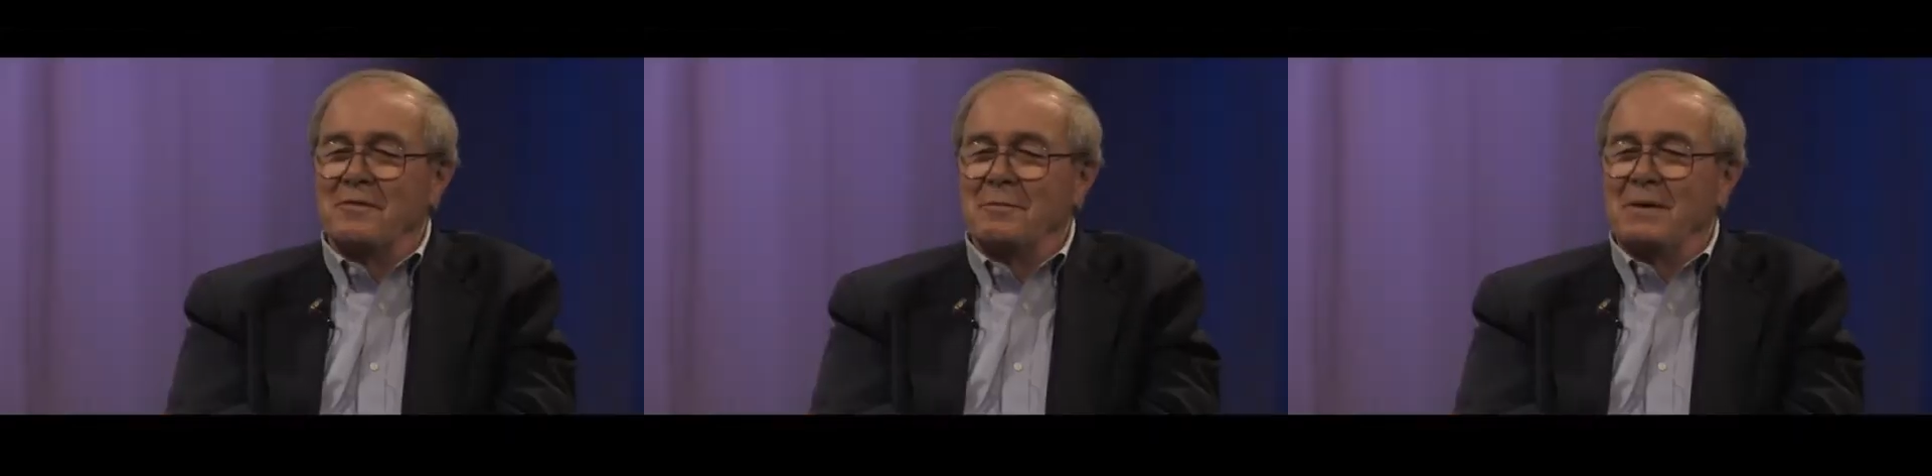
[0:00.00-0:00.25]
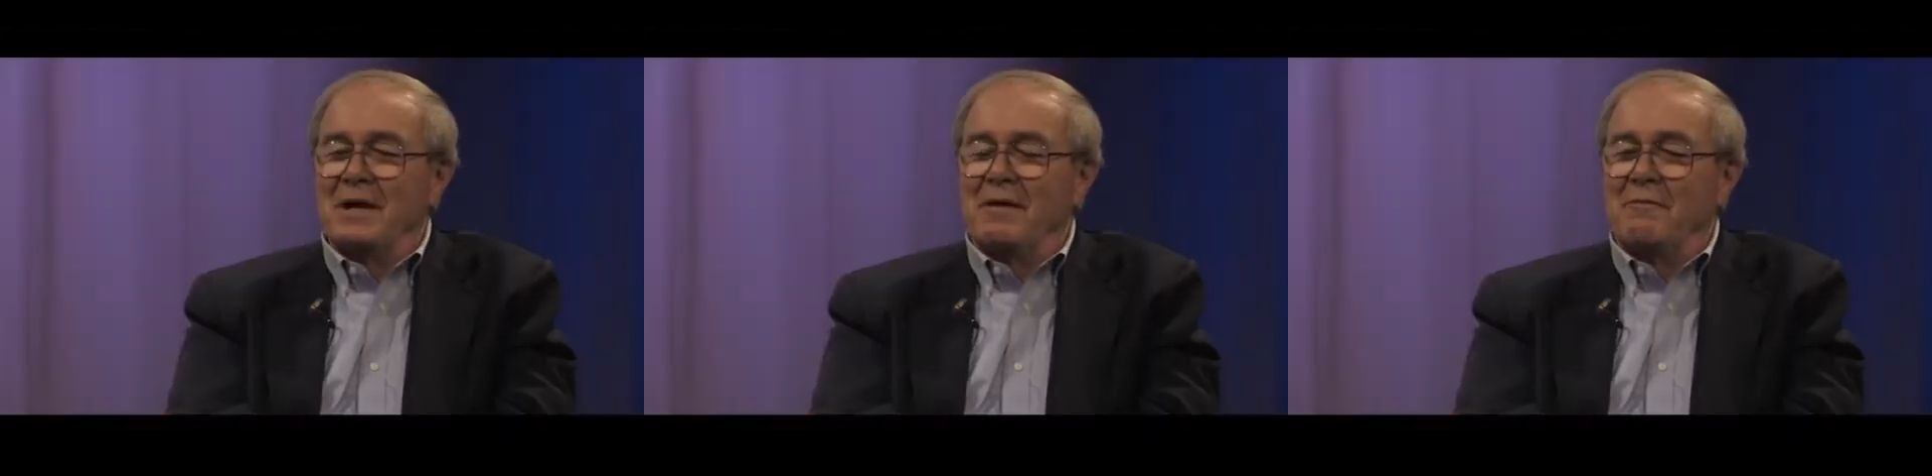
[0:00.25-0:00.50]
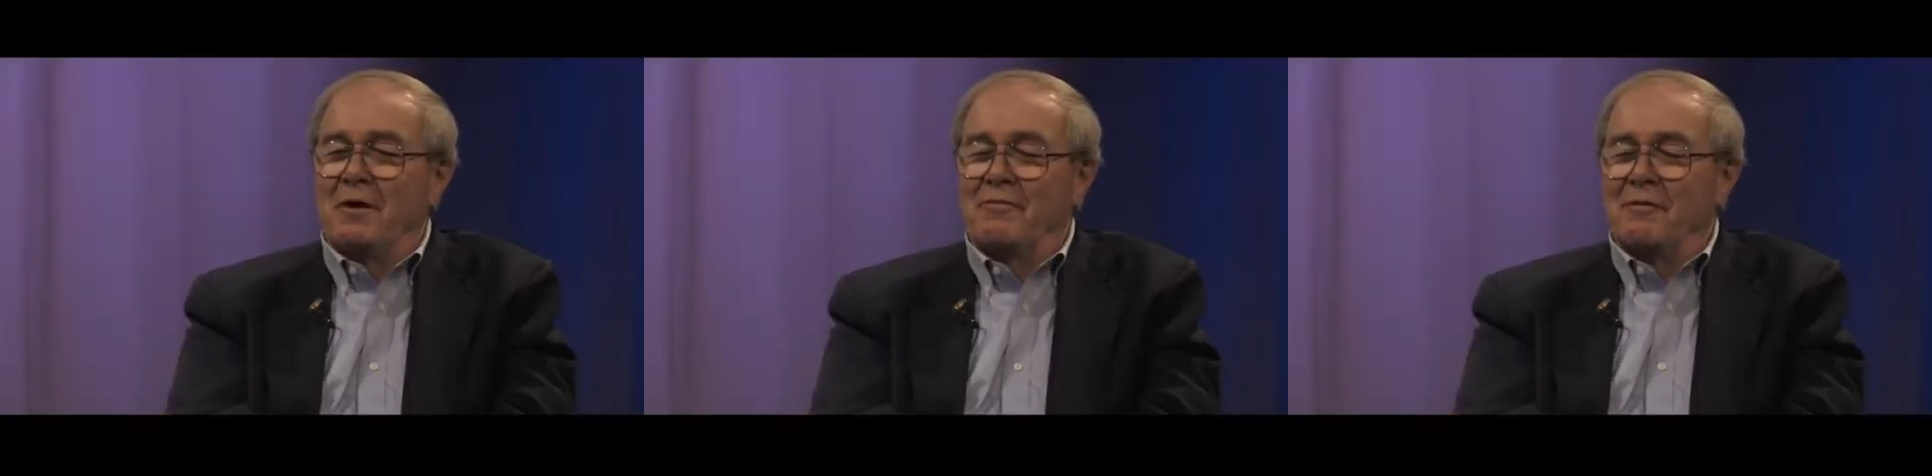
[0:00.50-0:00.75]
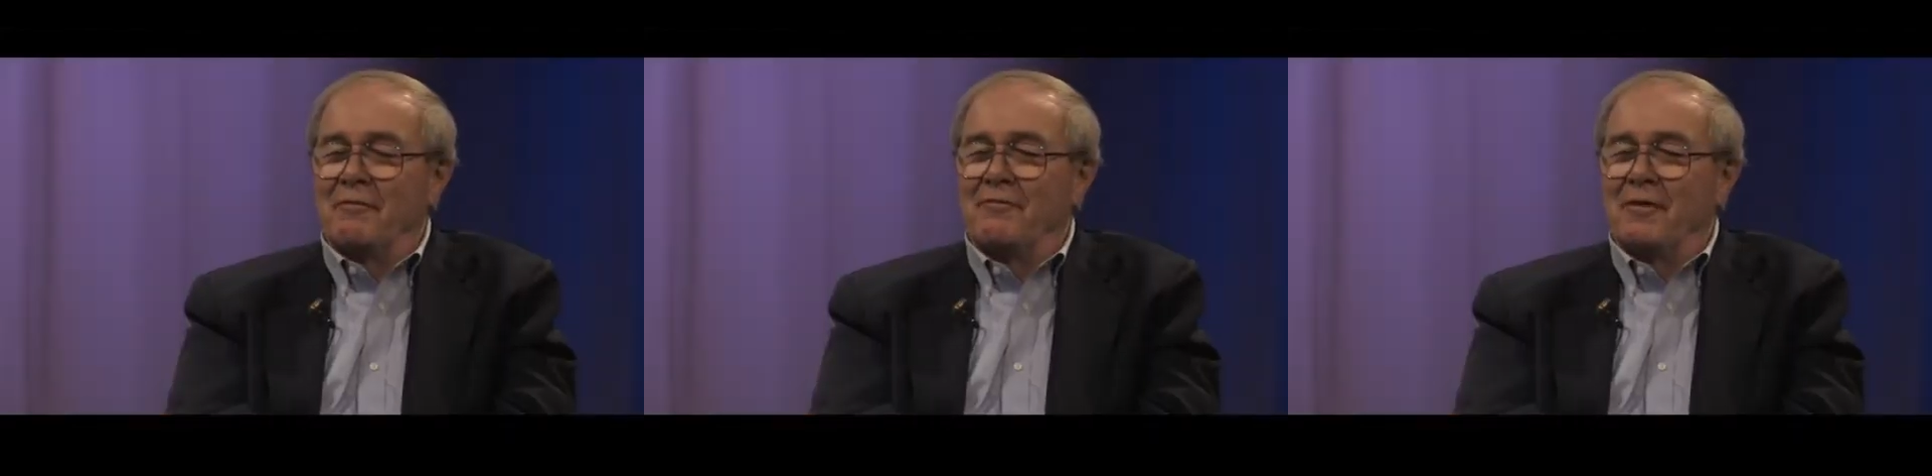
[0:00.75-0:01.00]
I've often
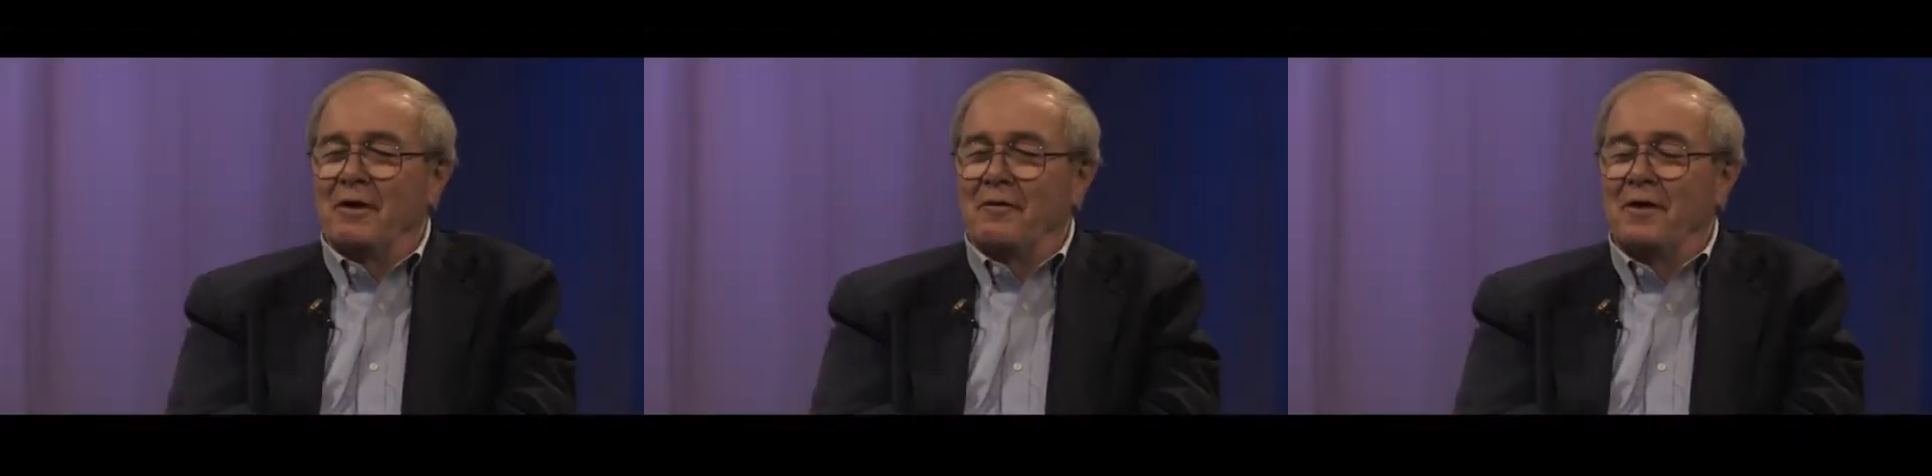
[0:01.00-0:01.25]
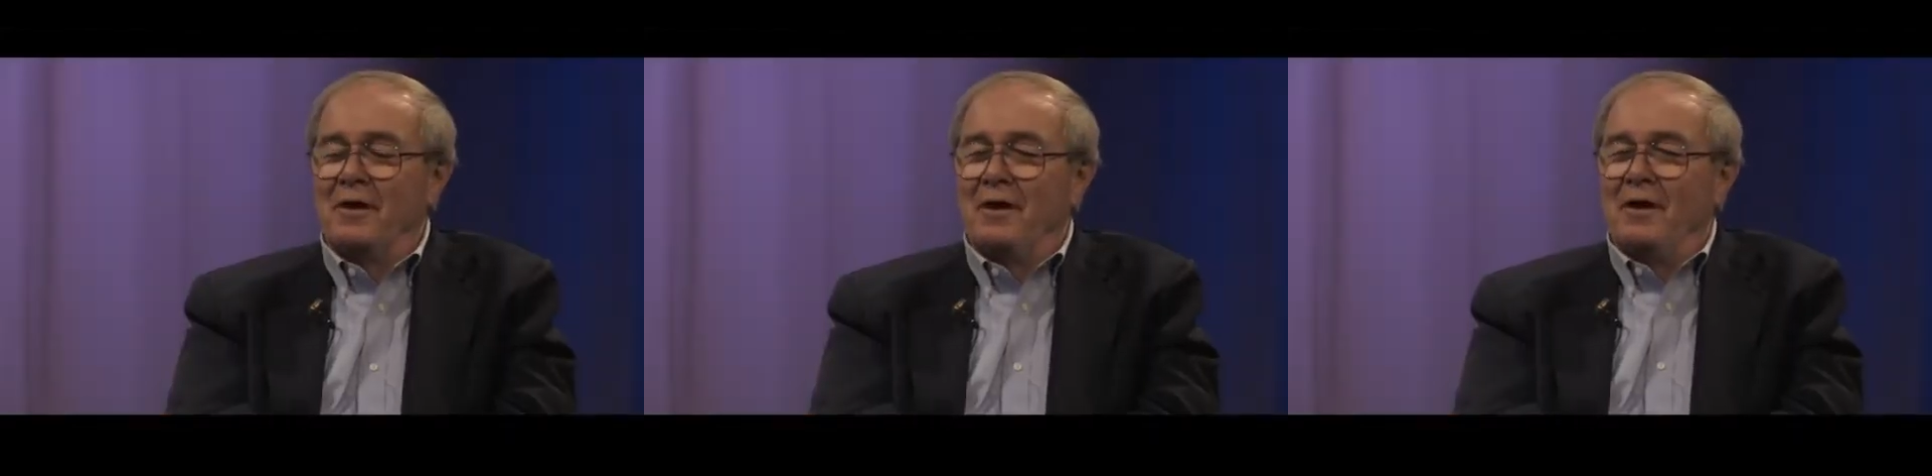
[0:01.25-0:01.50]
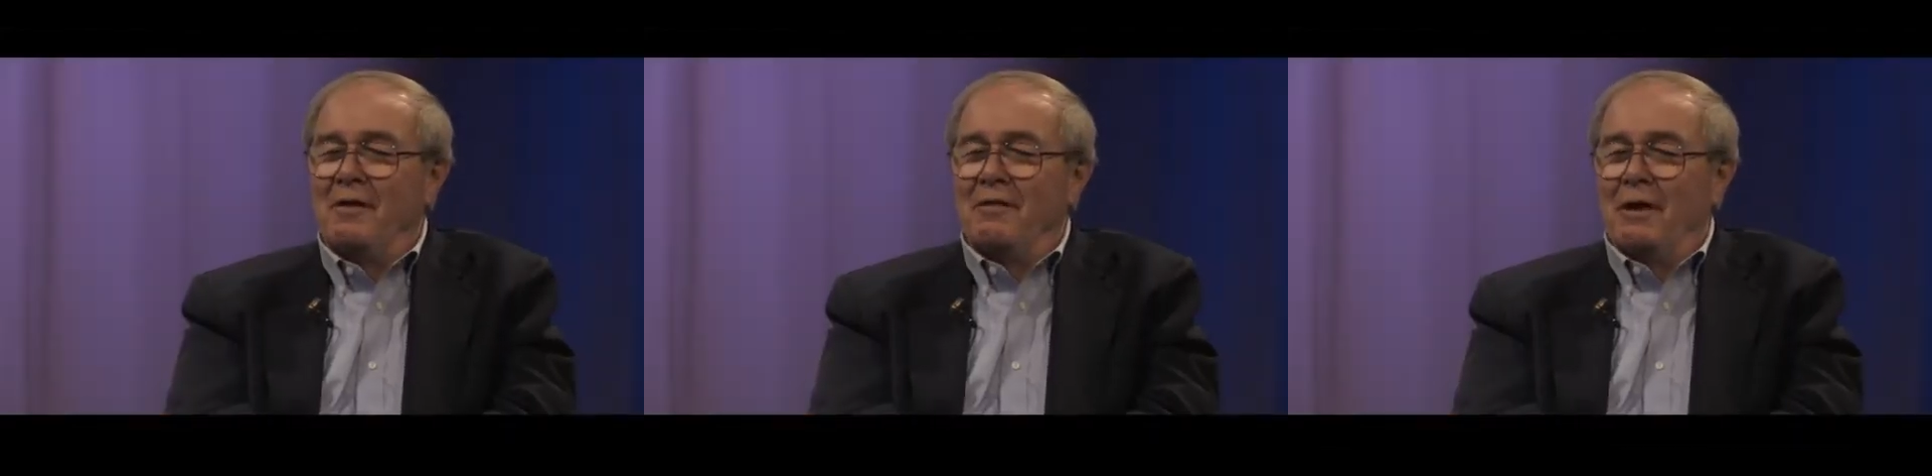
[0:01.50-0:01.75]
felt that